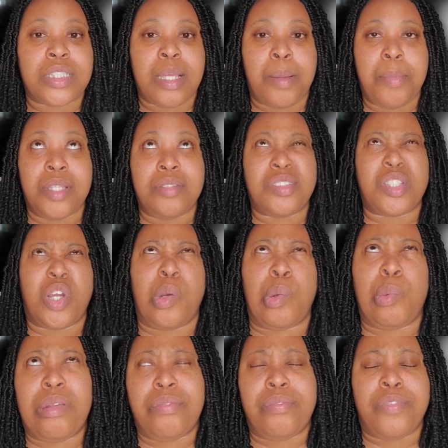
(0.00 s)
I believe starting
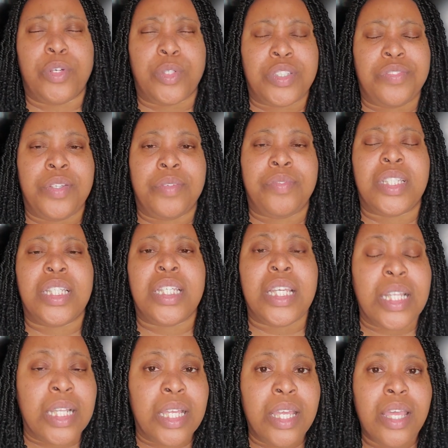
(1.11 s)
with verse
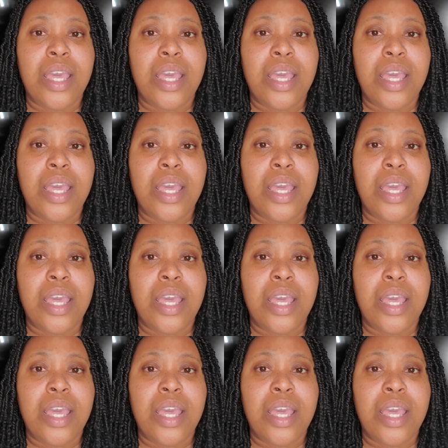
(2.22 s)
15,